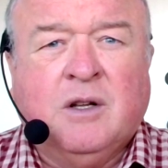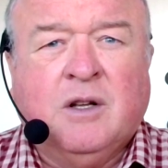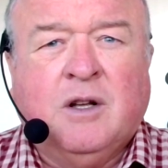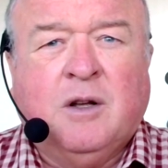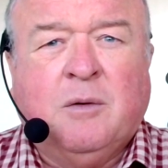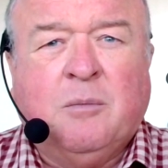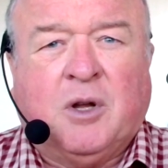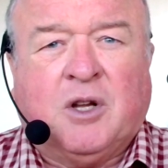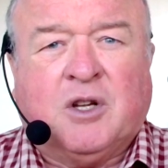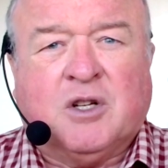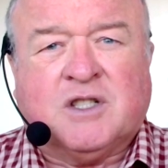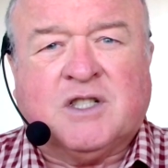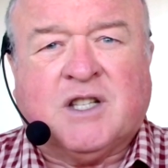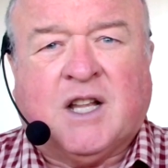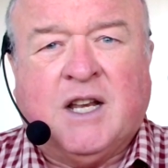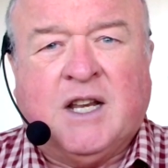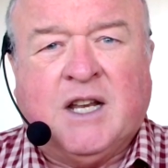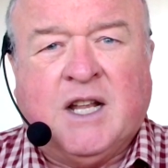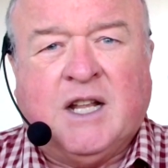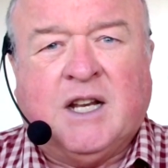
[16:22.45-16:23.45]
because they
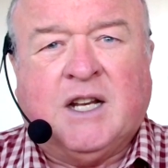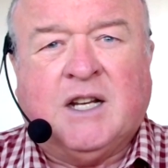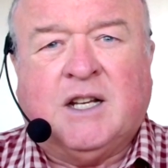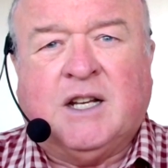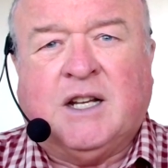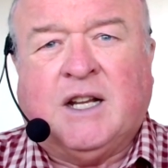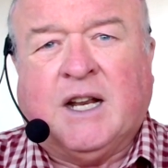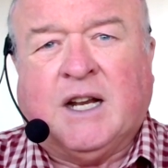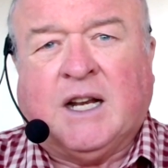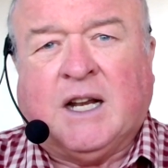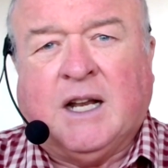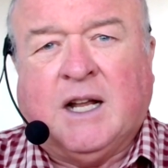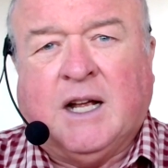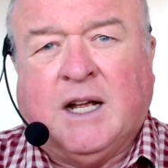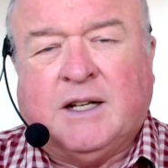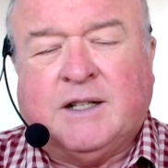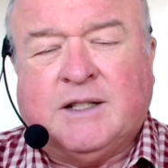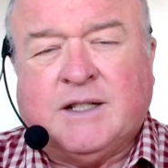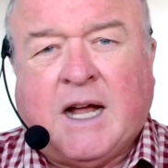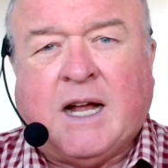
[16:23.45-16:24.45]
needed to get
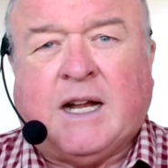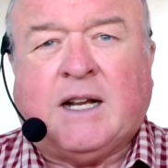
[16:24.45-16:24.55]
attack